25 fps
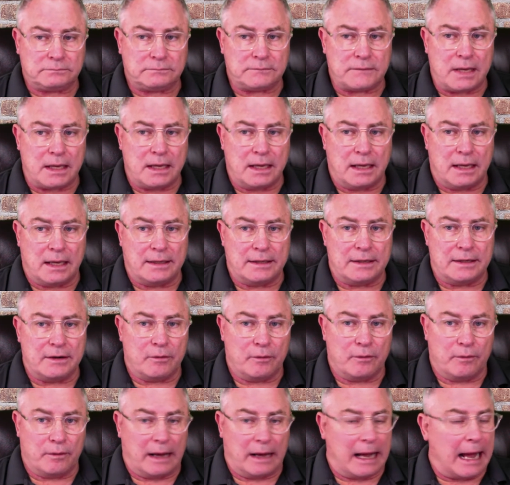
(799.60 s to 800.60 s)
And
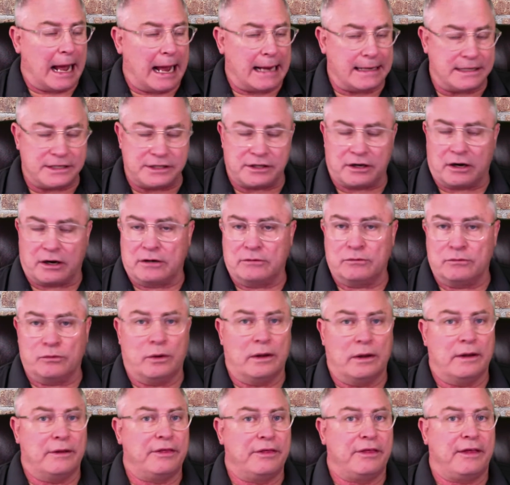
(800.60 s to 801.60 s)
I start
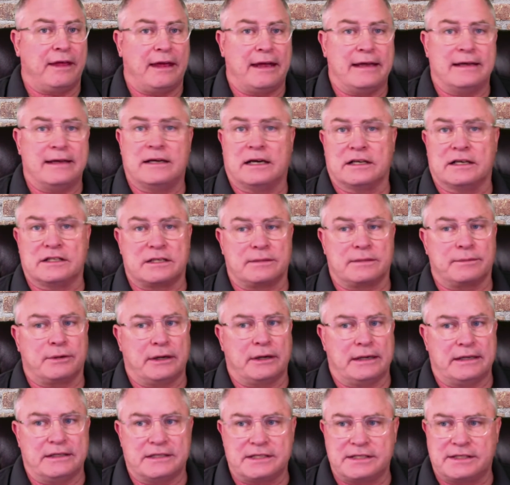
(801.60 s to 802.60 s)
with a customer
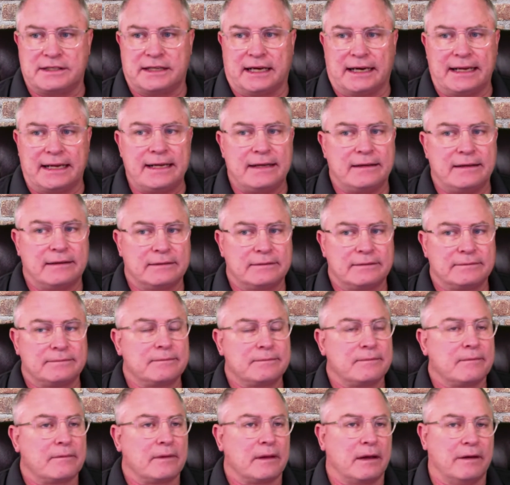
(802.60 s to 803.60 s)
in study
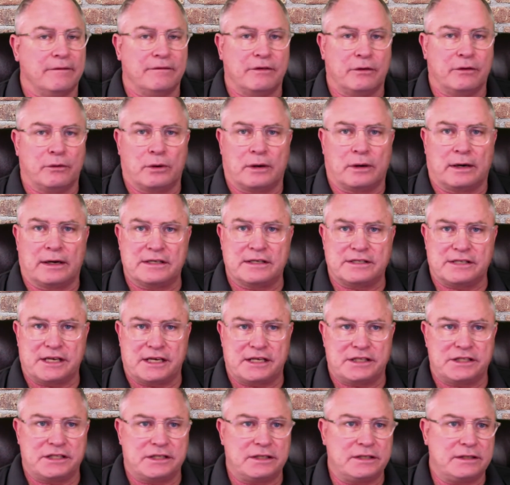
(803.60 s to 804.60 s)
of the
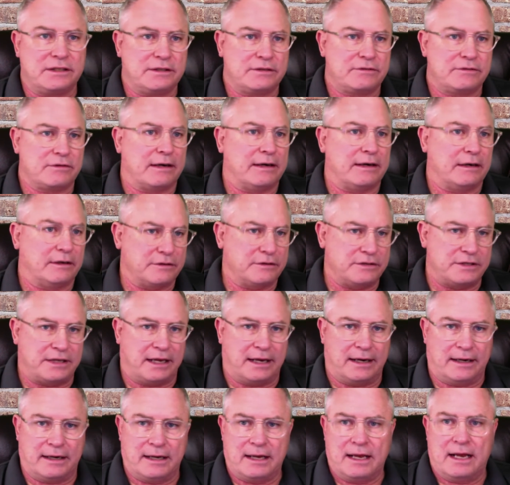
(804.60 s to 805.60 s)
organization, trying to
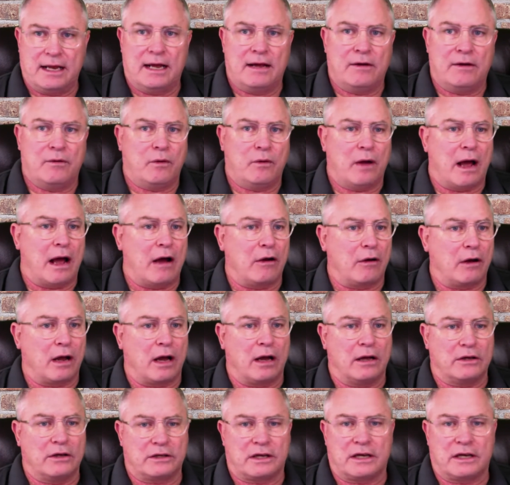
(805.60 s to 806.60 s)
understand how
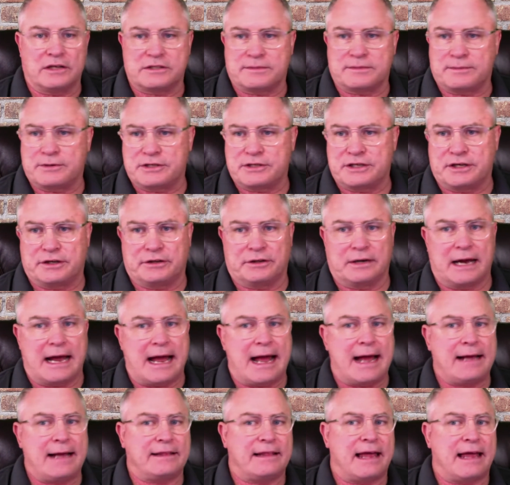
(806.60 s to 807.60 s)
customers
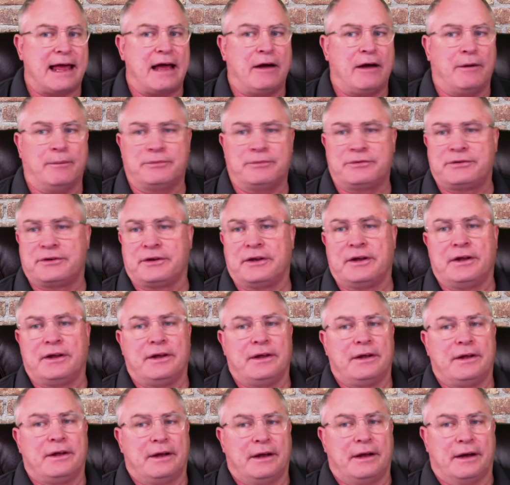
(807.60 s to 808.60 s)
interact. That helps
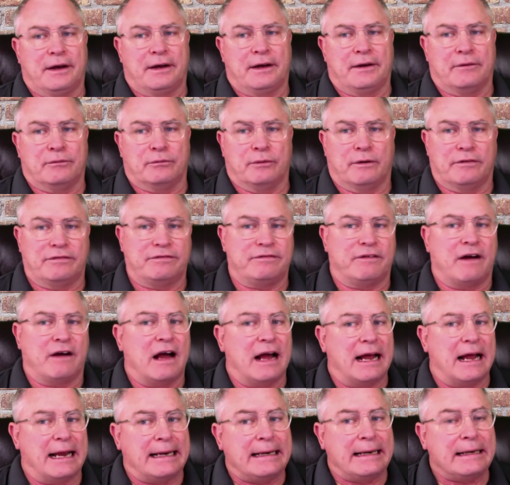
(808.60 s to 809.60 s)

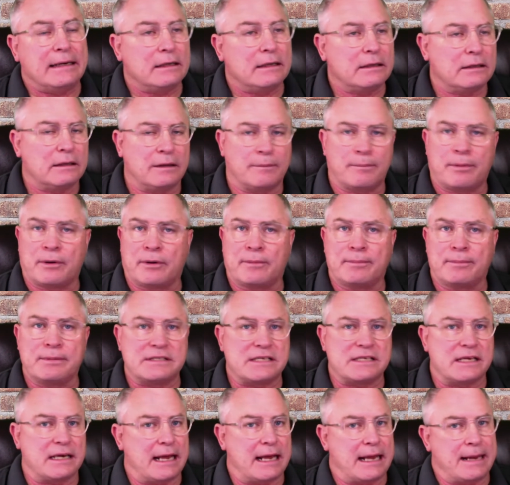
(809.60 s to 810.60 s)
refine the
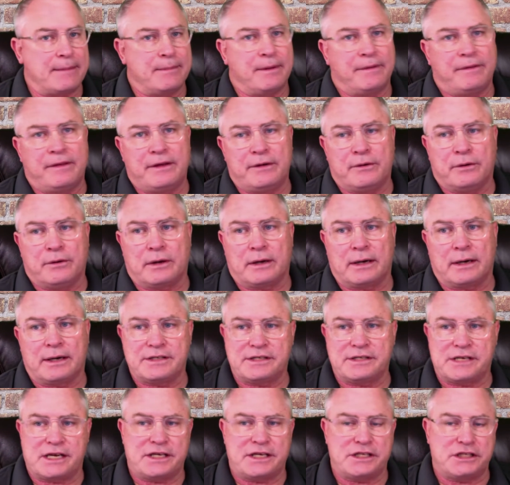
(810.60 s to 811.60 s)
purpose and aim of the
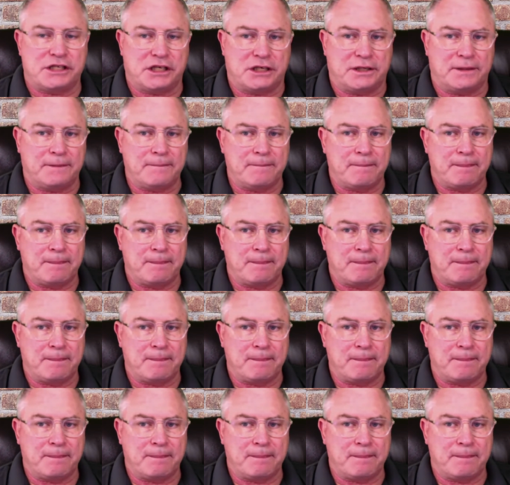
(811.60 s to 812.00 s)
organization.